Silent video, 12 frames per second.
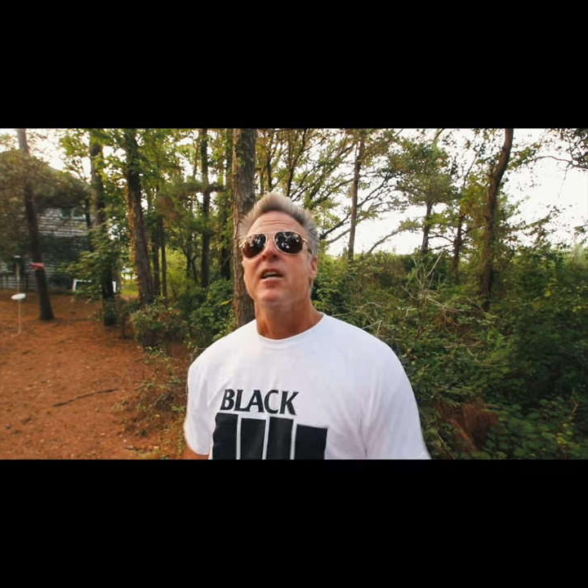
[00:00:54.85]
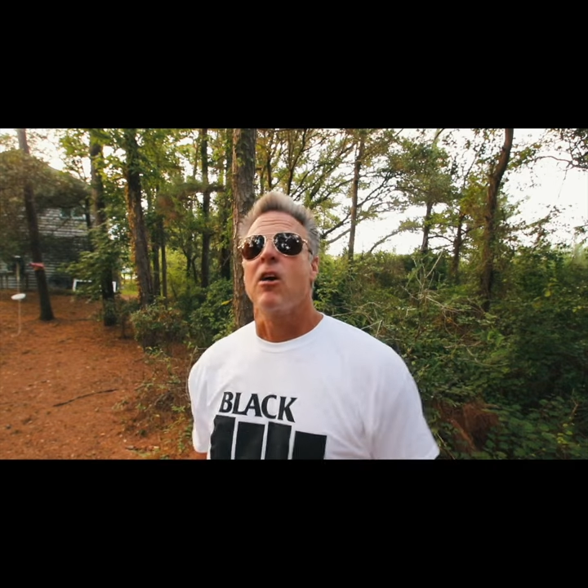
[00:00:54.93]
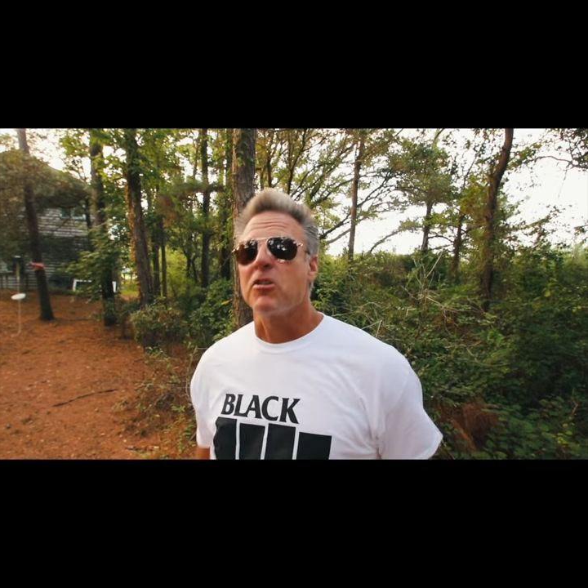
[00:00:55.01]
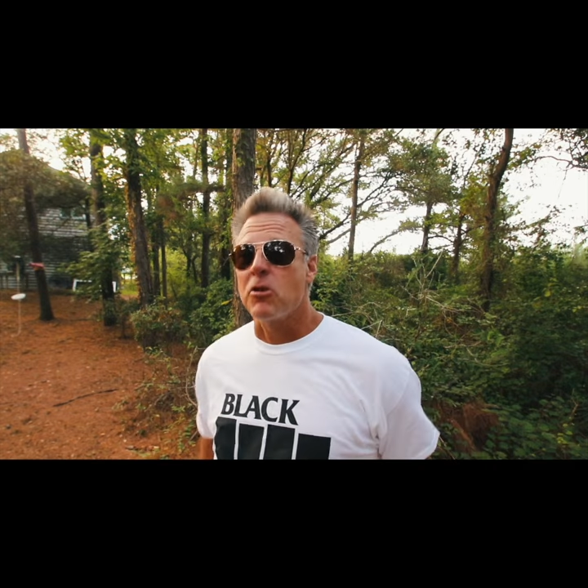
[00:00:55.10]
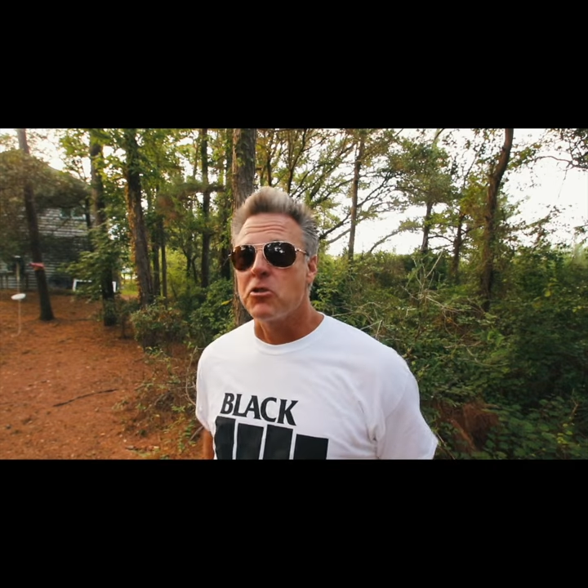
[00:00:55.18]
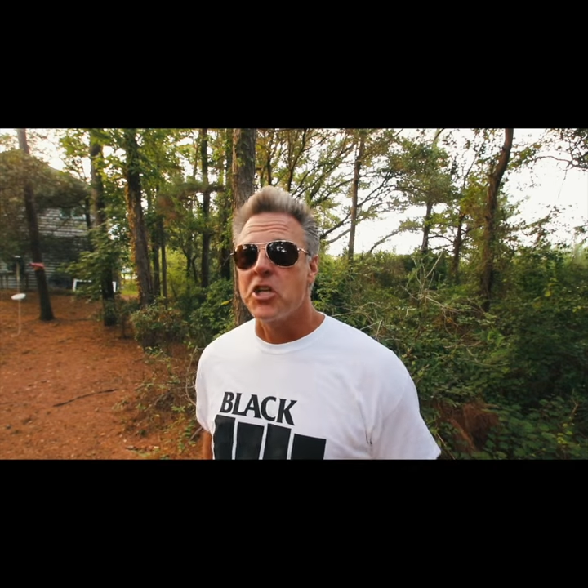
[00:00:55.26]

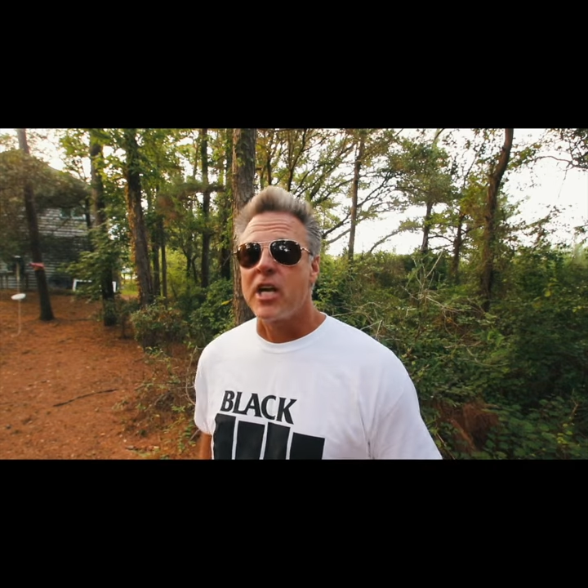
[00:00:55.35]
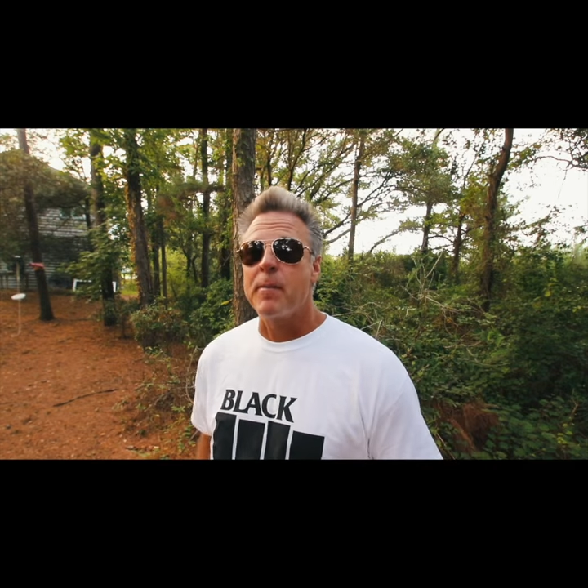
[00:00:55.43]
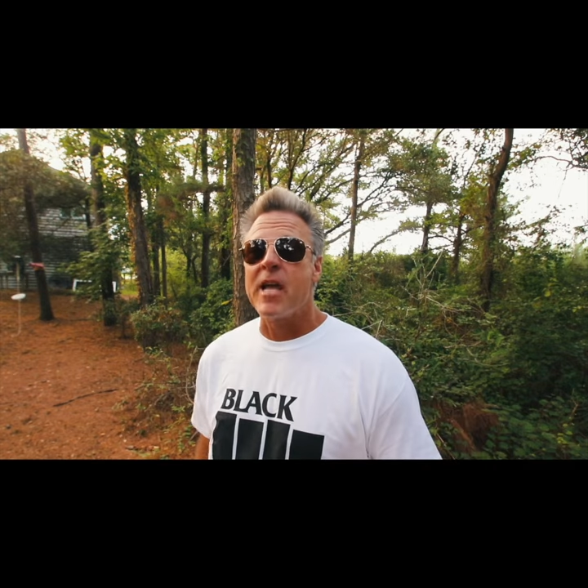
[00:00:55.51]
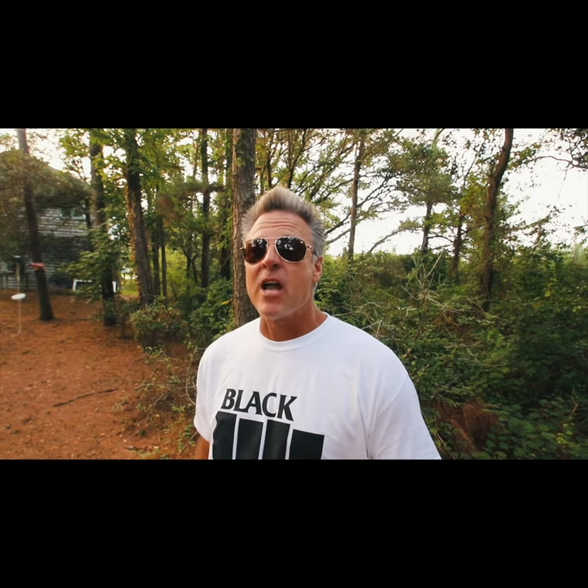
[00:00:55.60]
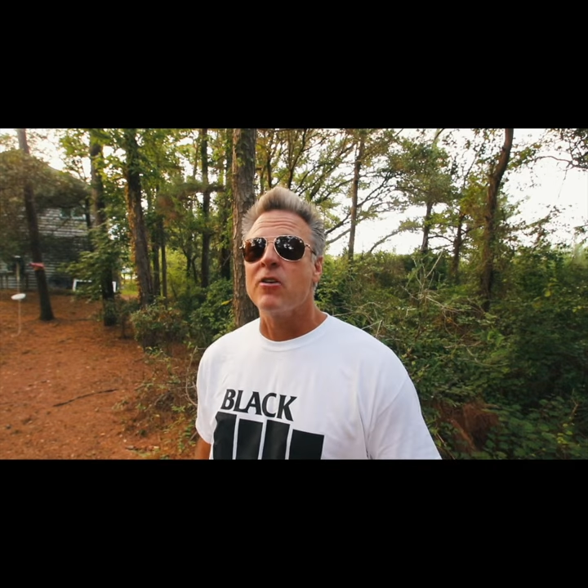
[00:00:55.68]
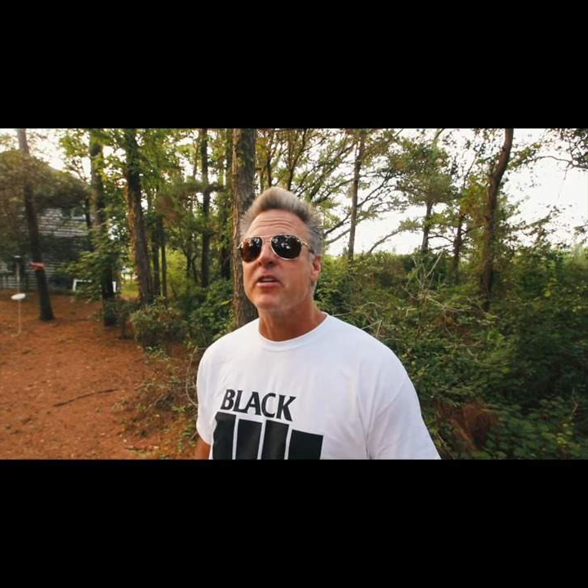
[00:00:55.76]
Also, check
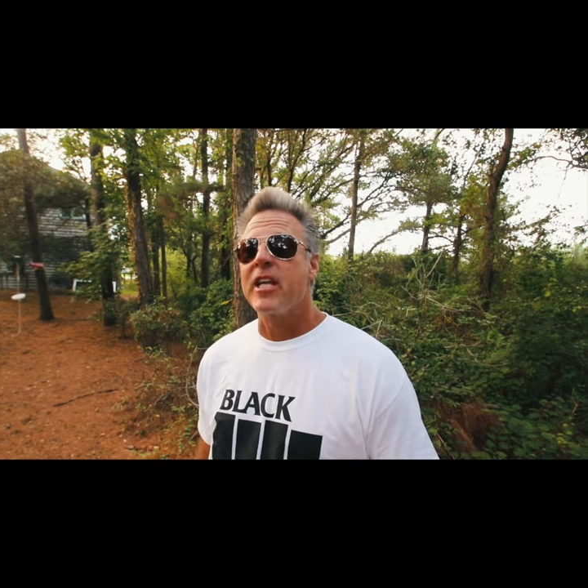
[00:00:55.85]
me out on